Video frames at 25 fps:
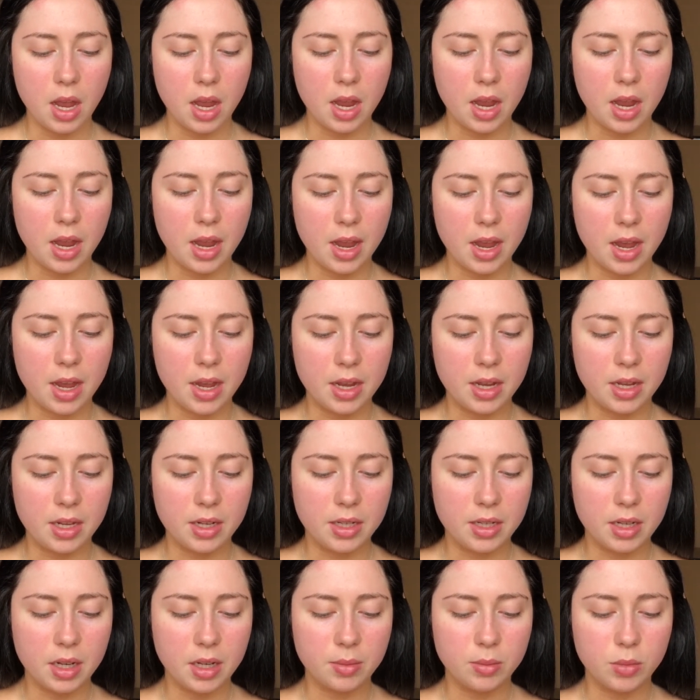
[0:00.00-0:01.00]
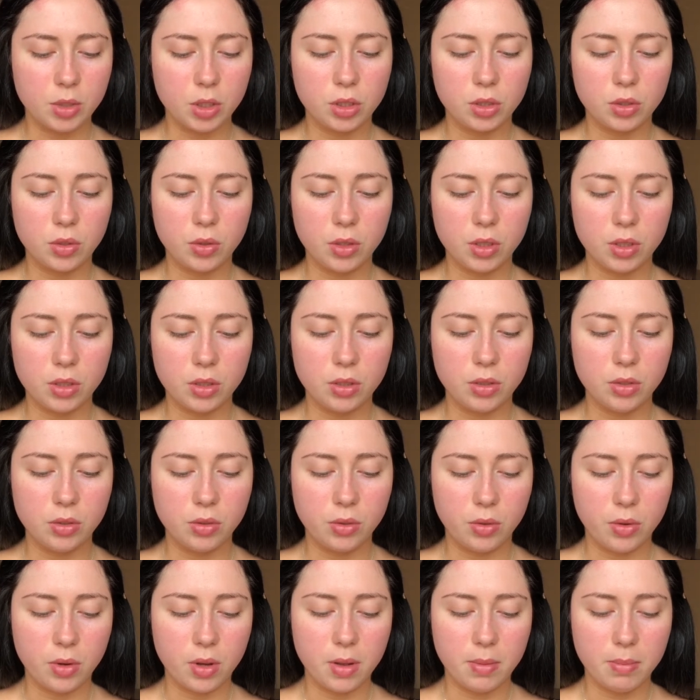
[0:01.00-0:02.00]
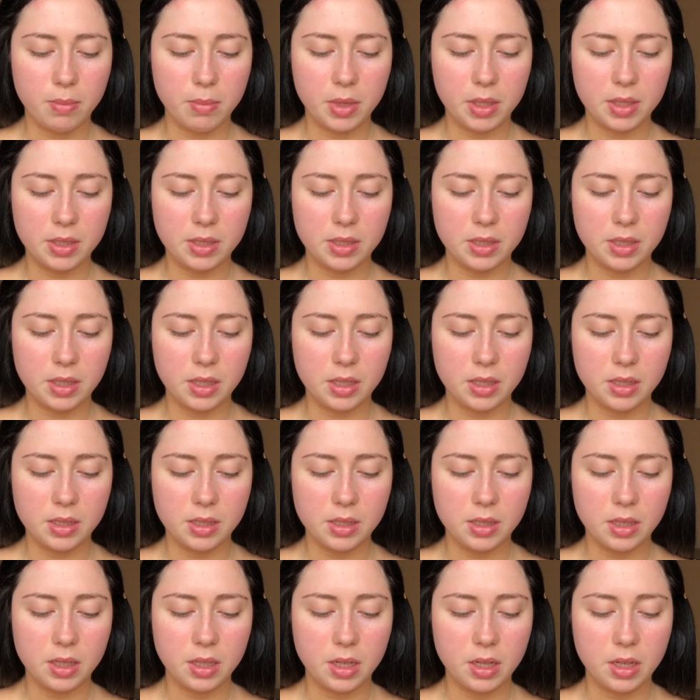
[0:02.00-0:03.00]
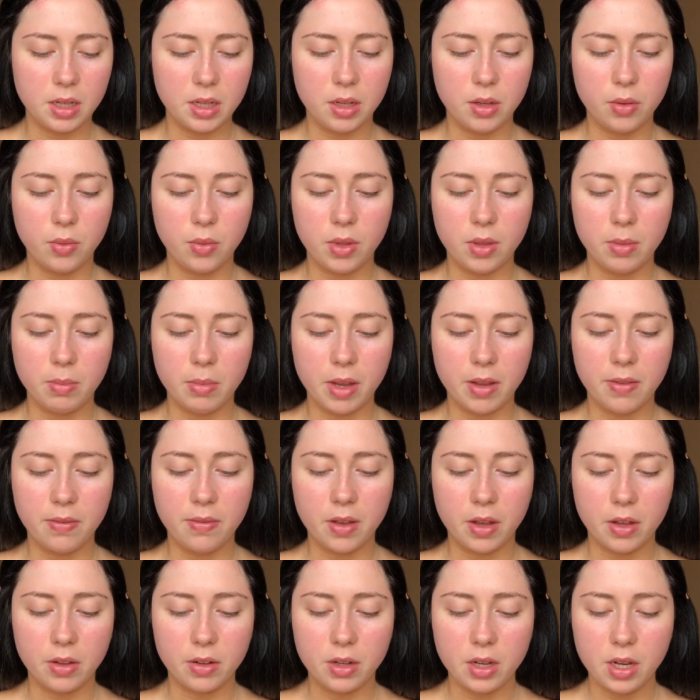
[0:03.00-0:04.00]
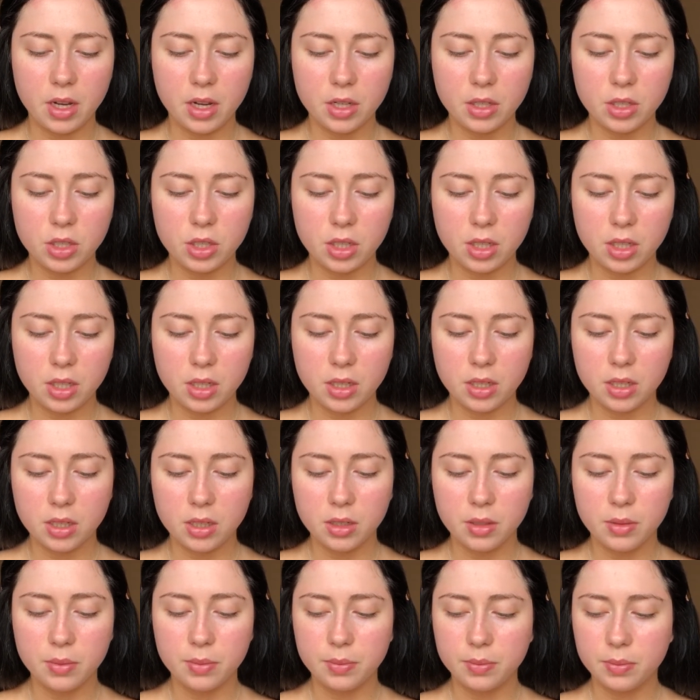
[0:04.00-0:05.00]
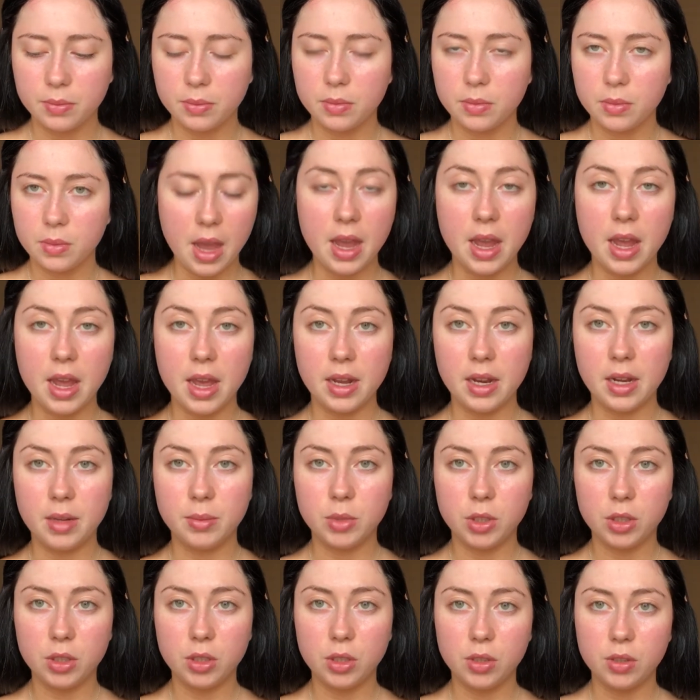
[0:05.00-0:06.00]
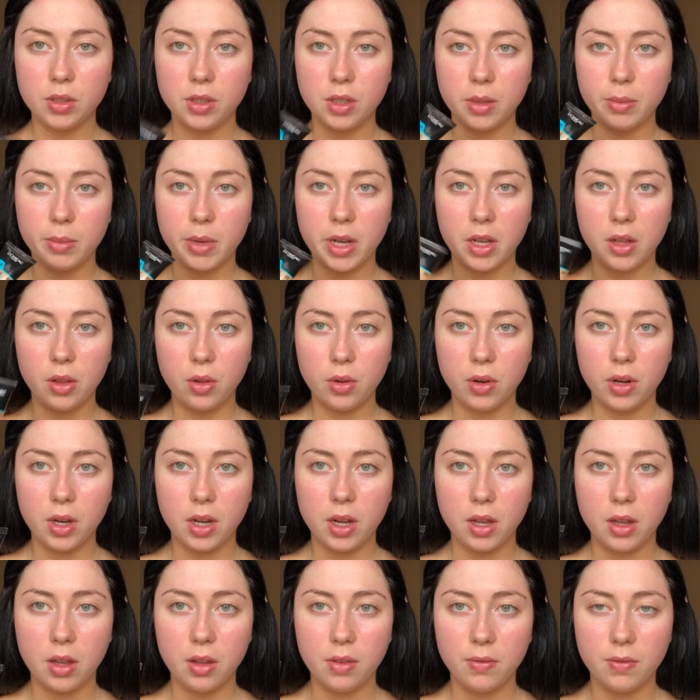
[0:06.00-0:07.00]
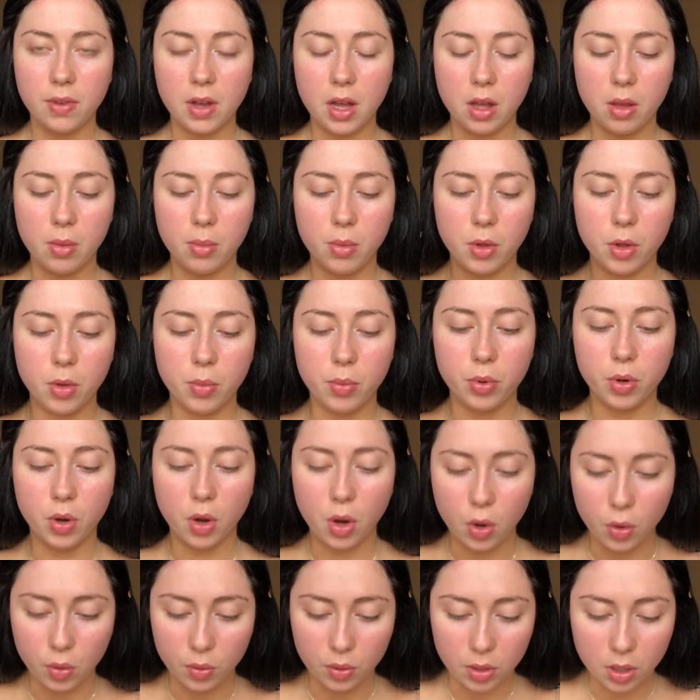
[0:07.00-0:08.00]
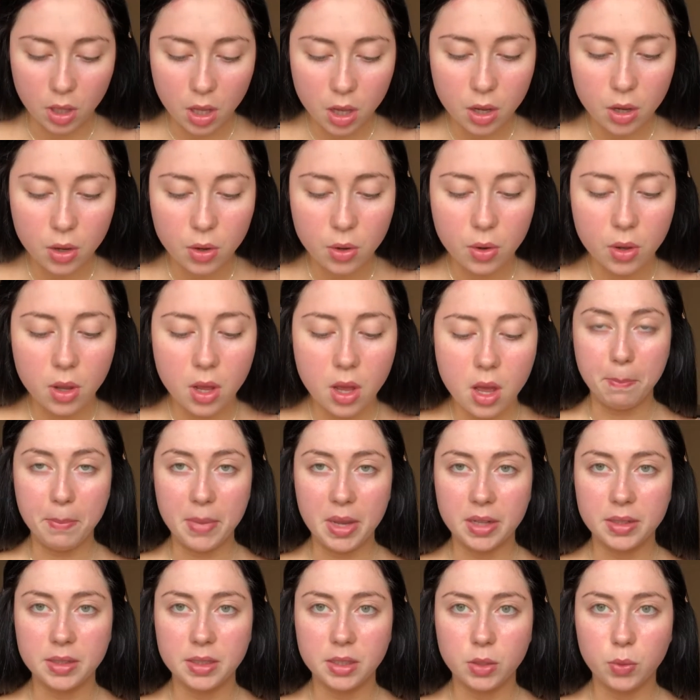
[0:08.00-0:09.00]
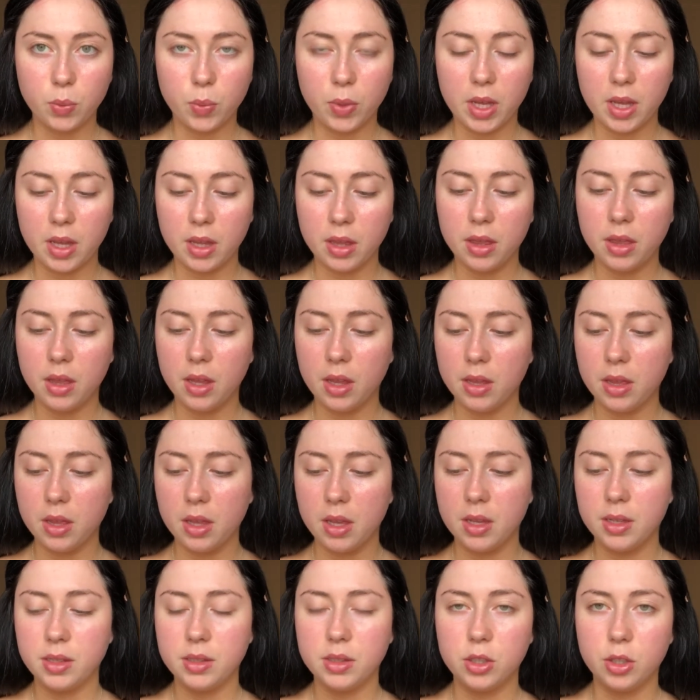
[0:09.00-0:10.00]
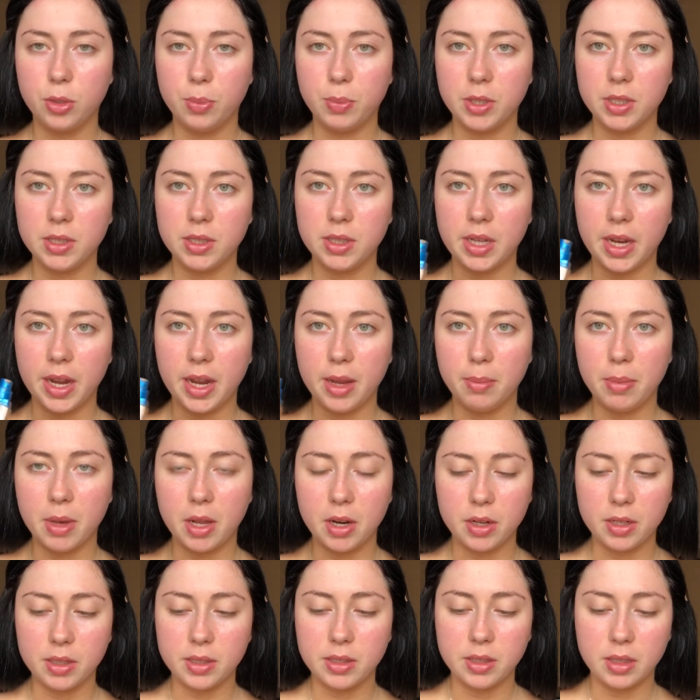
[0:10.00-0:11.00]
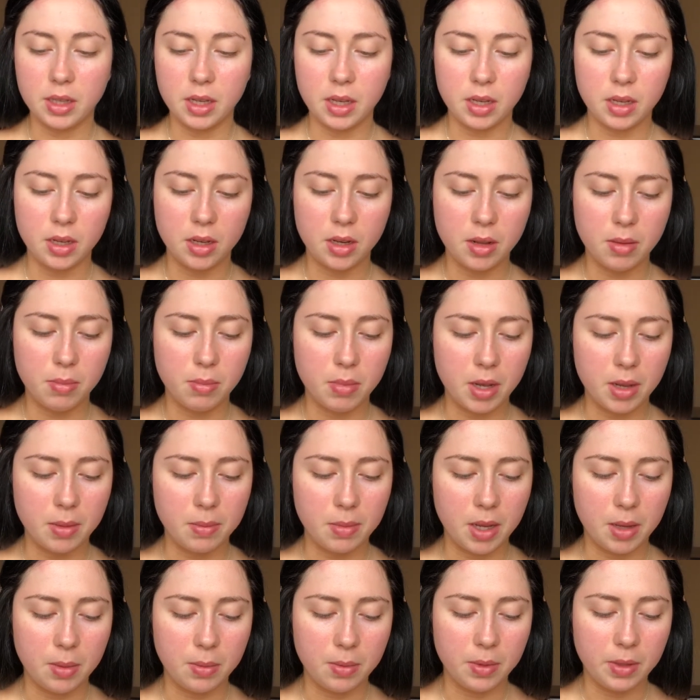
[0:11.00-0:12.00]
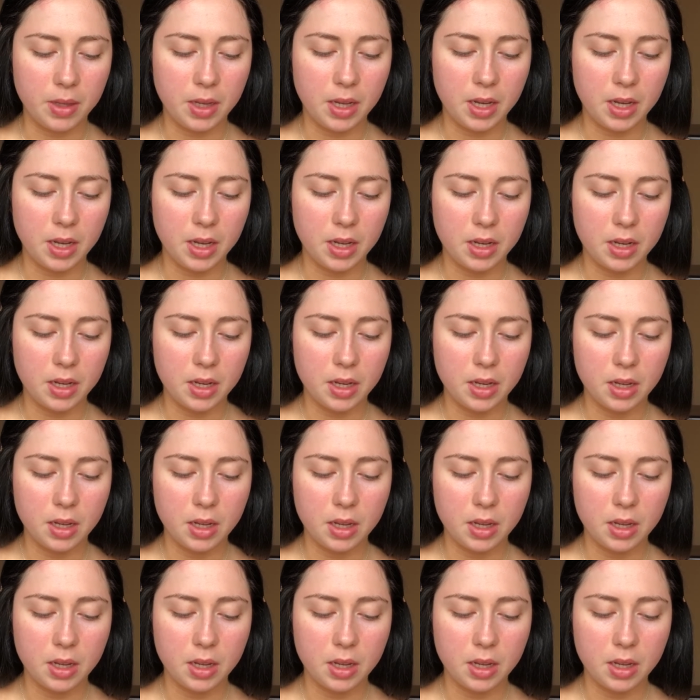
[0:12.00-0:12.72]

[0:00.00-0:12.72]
And I'm just going to mix this in with my foundation. And I'm just using my L'Oreal Infallible Pro Glow mixed with this Super Stay Better Skin by Maybelline.